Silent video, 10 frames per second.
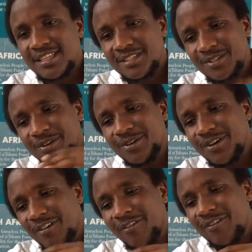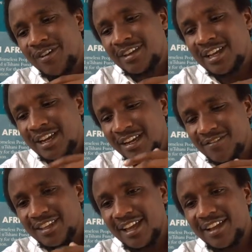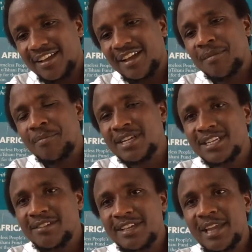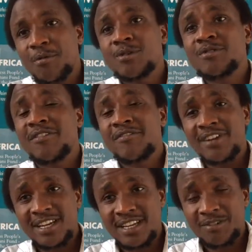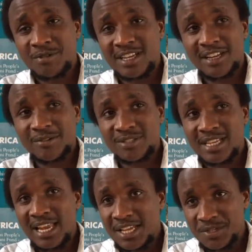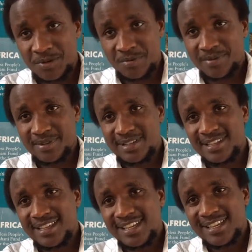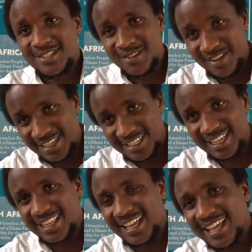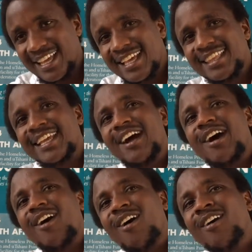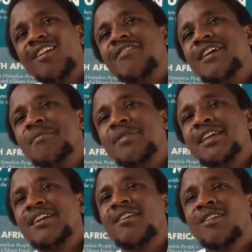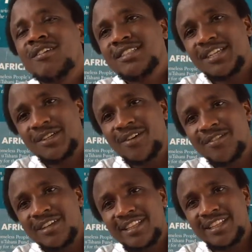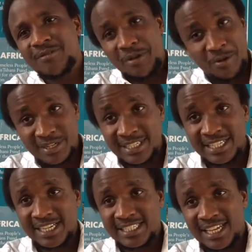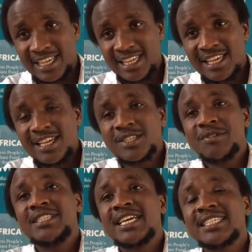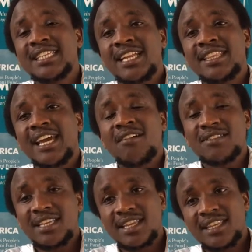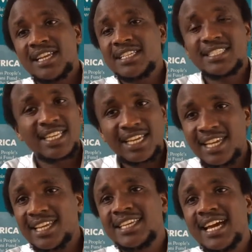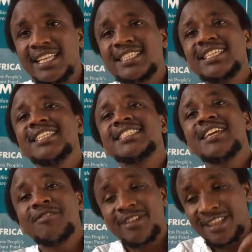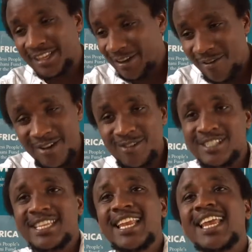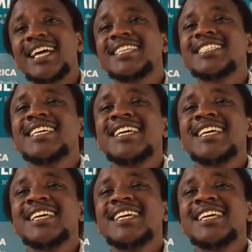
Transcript: So when we arrived there, immediately we came, because it was a large group. So we entered there. All of them, they closed the door, we couldn't enter. So we just sat there outside then singing, dancing, saying no one would sell us,